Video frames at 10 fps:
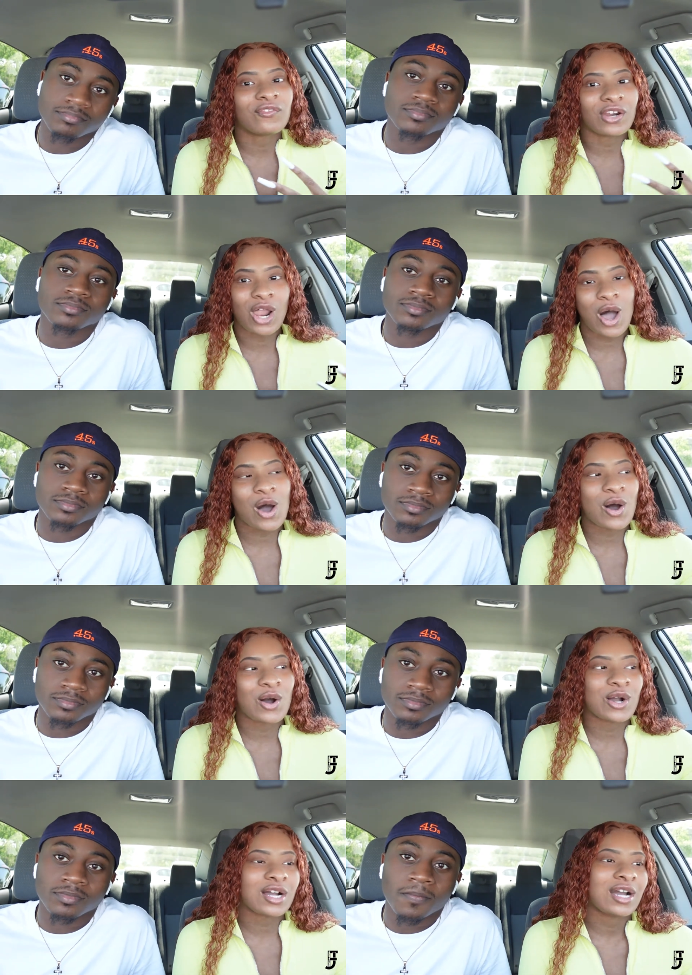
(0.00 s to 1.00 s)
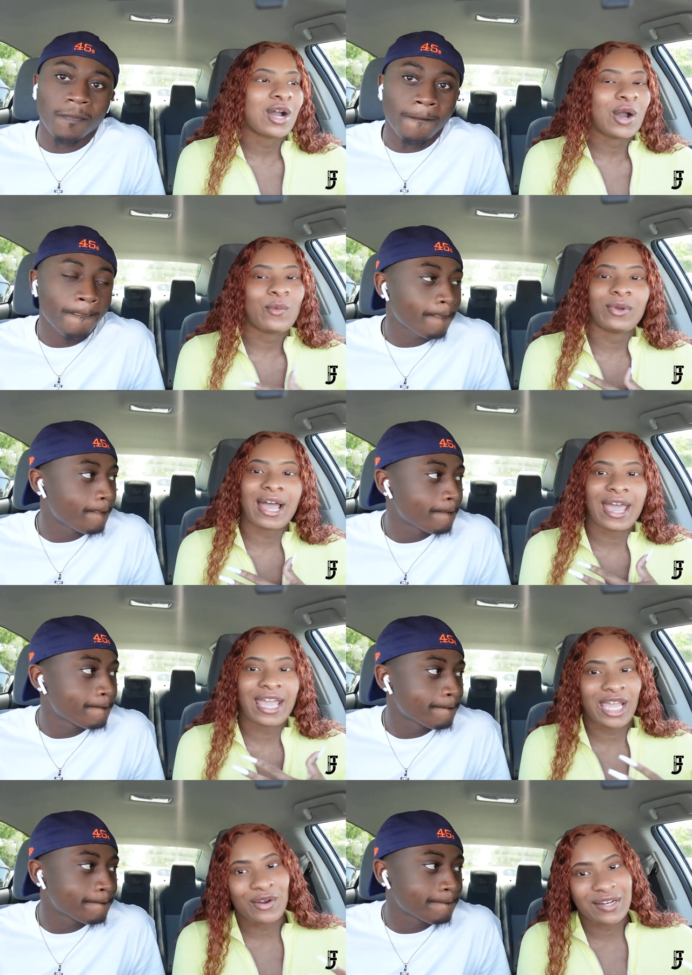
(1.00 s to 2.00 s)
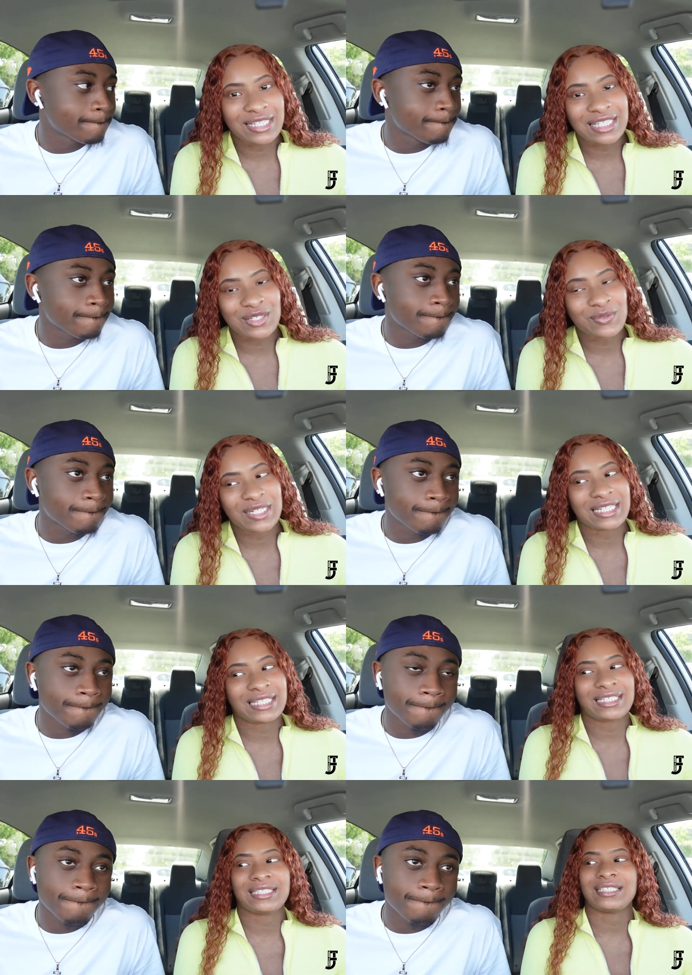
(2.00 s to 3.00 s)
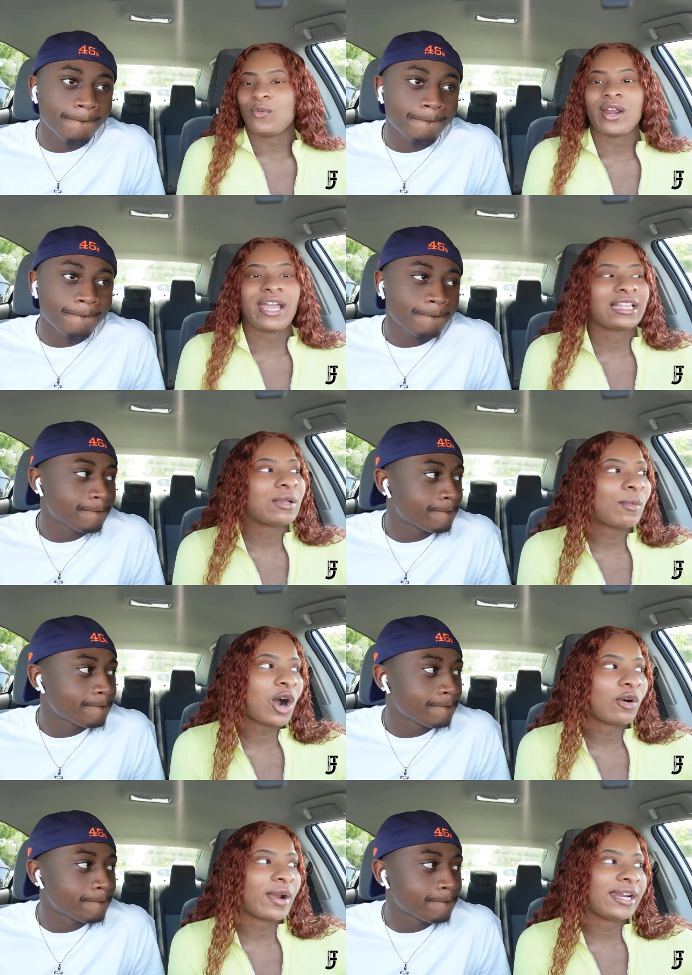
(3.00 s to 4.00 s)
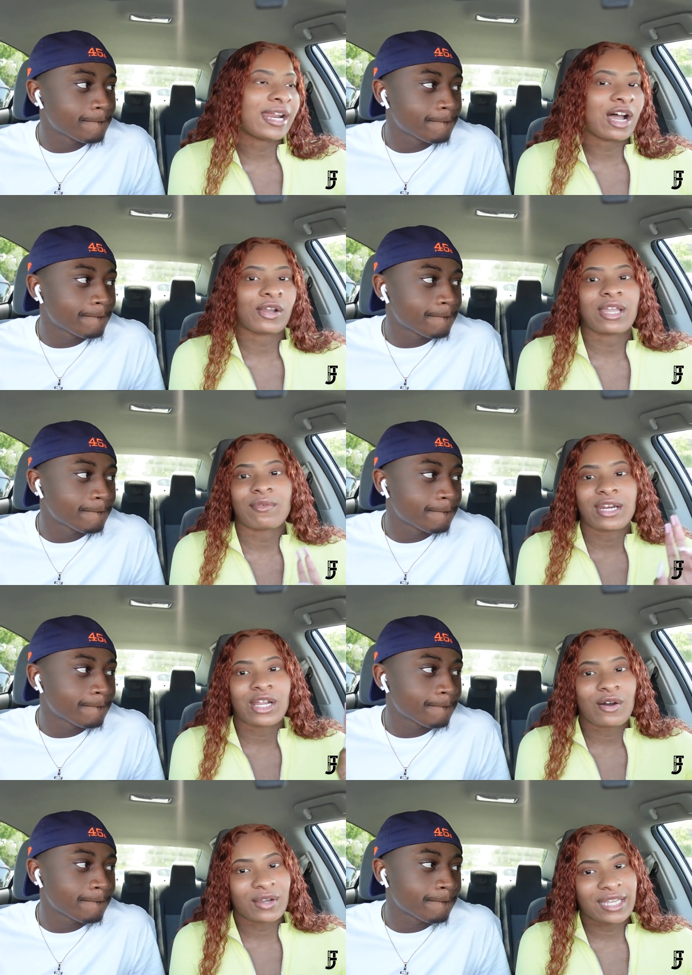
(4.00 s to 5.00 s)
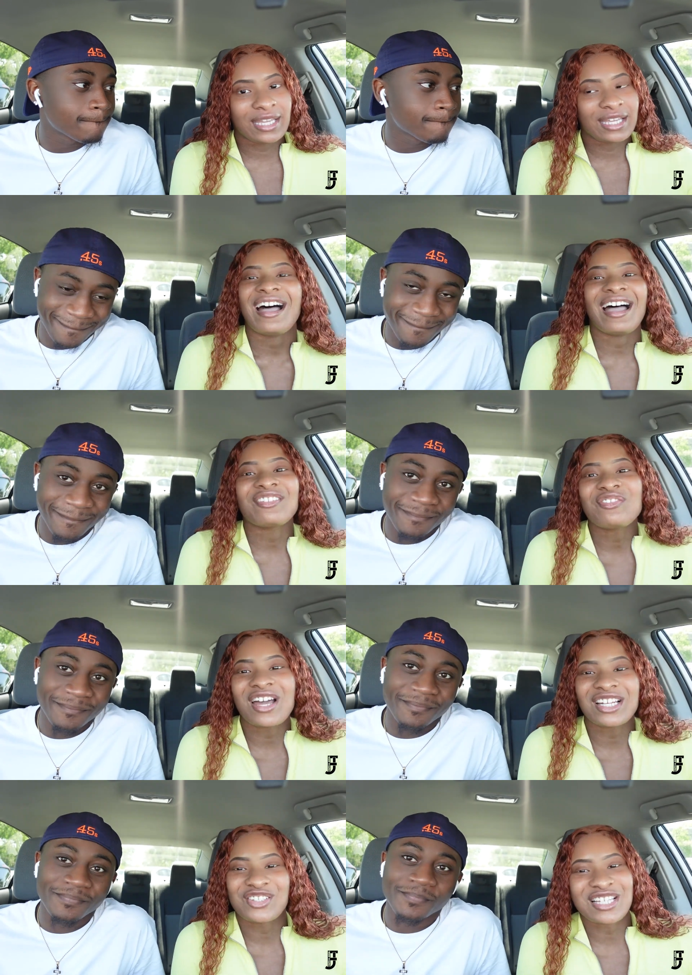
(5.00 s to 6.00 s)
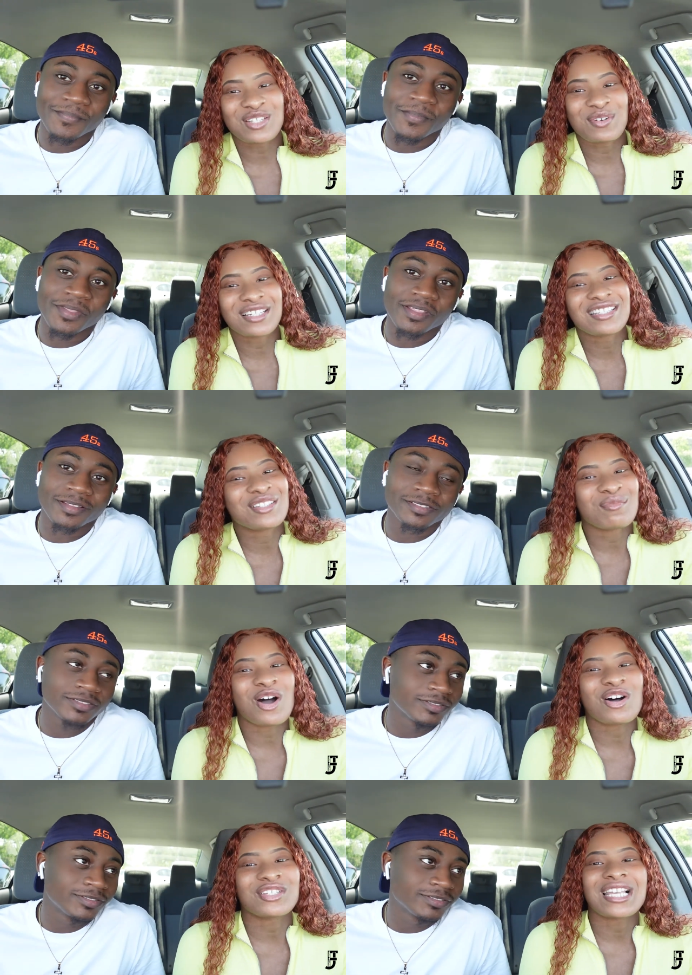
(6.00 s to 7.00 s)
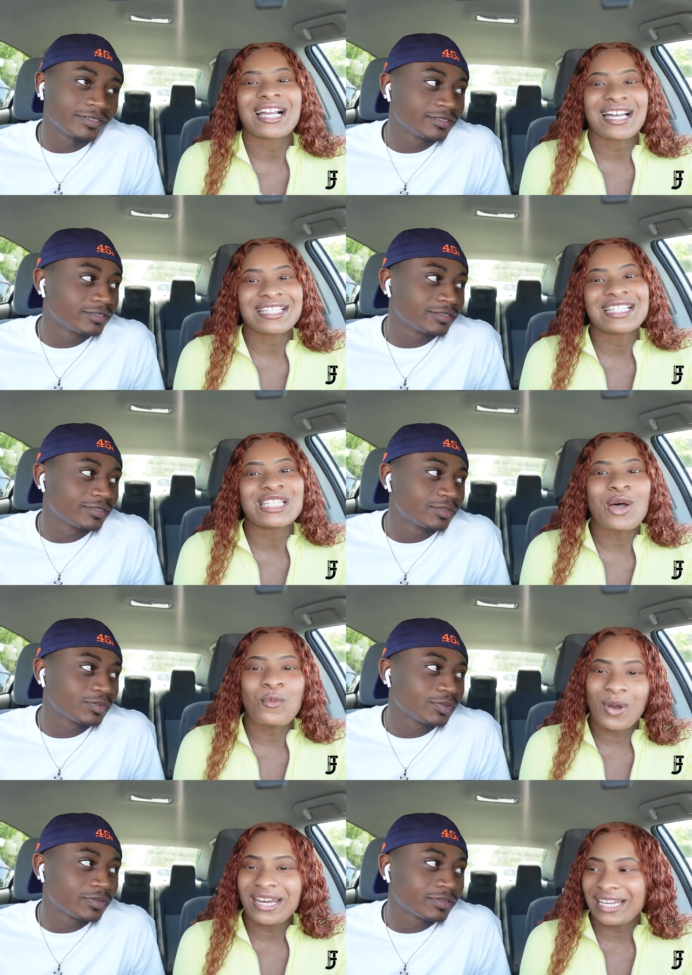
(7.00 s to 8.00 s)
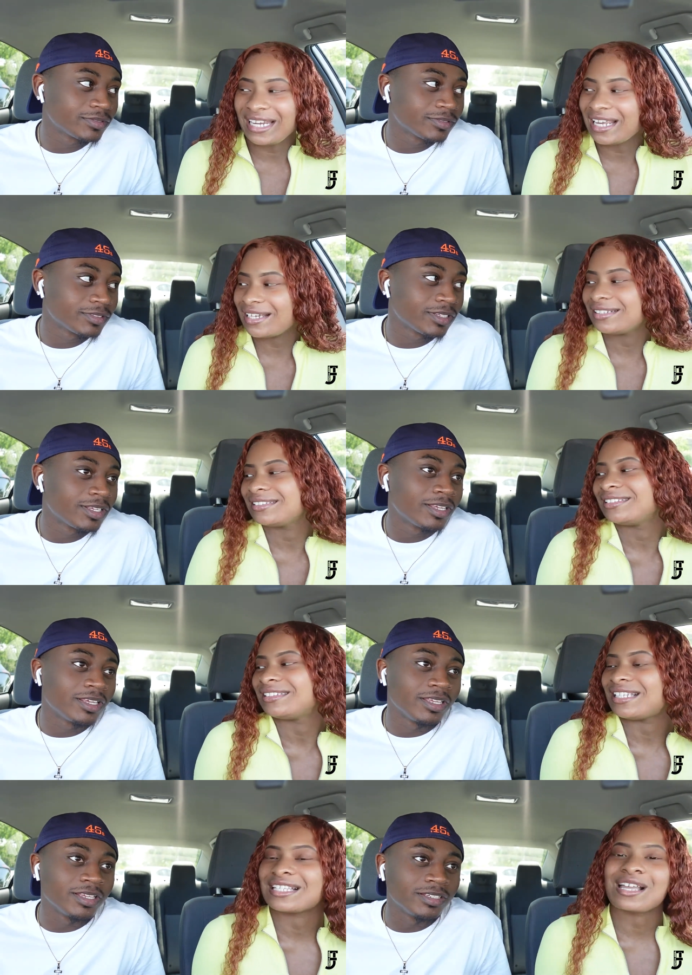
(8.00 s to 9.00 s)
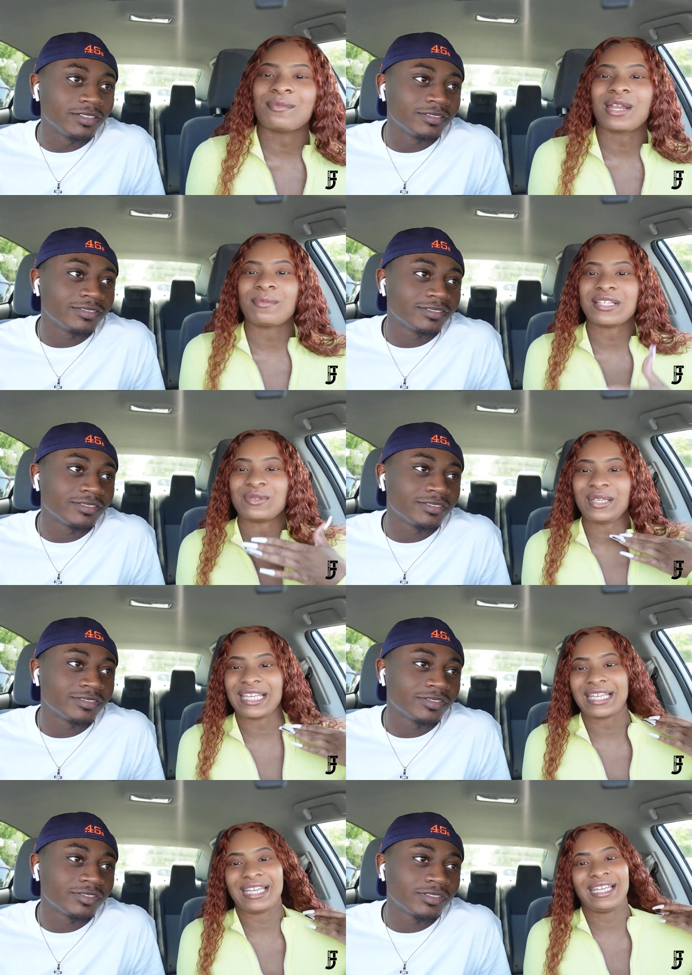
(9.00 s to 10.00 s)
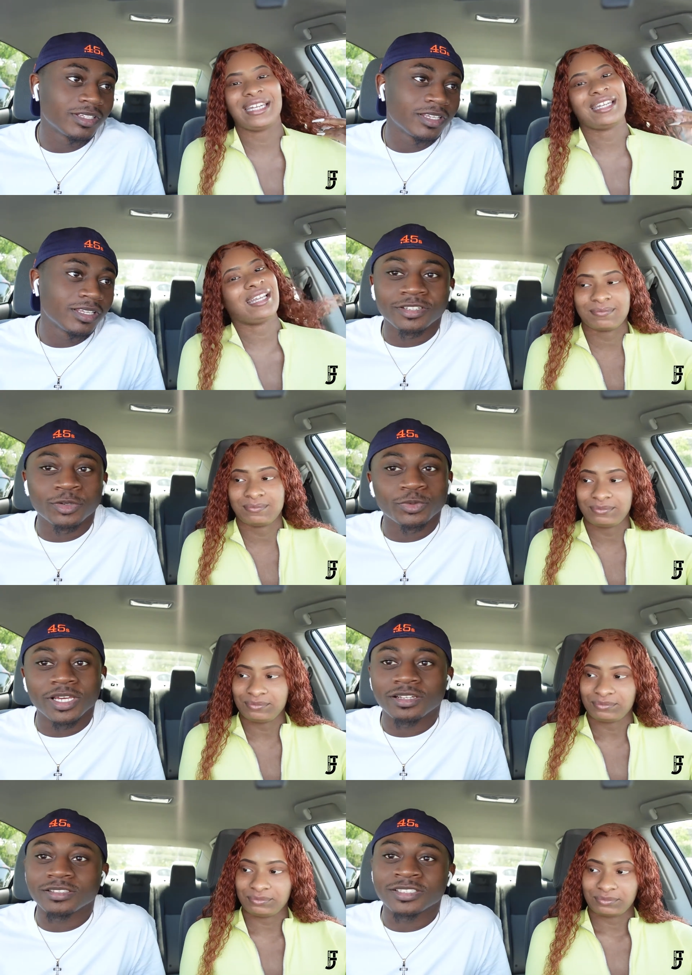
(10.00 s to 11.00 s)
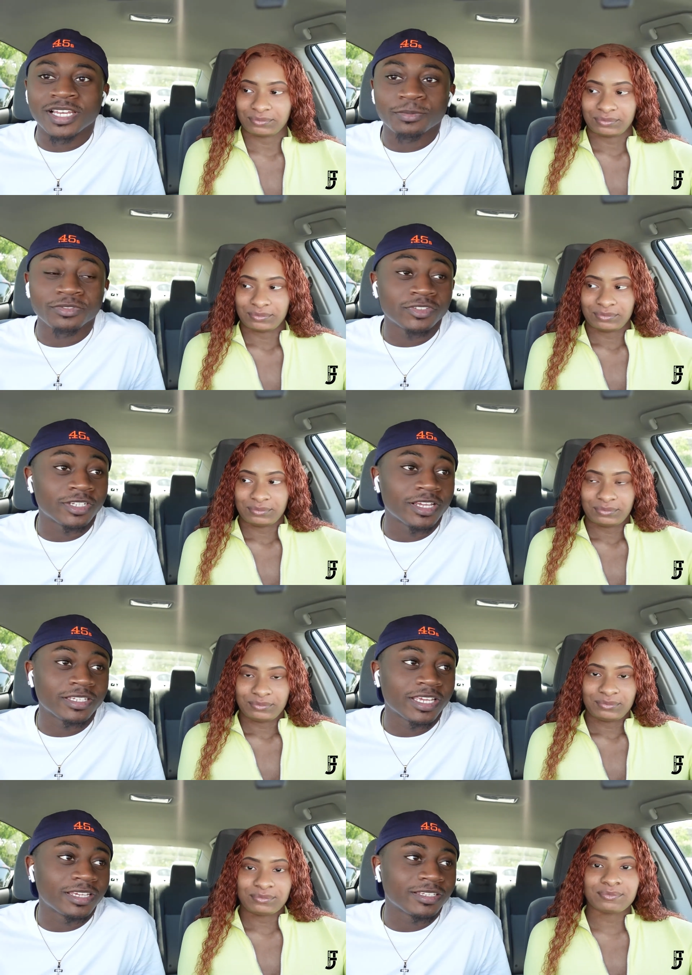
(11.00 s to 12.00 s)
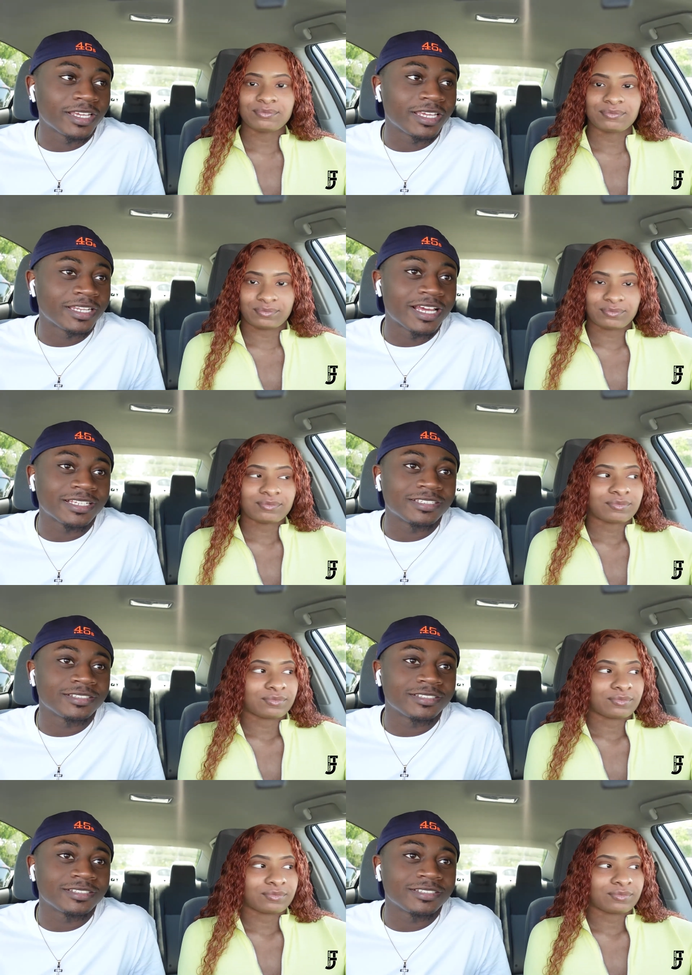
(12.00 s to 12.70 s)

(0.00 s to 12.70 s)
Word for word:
Speaker 1: vlog. We got errands to run. We're at the mall right now, getting ready to go in. I have to find a dress to wear to Jamal's cousin's wedding. That's coming up this weekend. You know we gotta look dapper for that. Can't not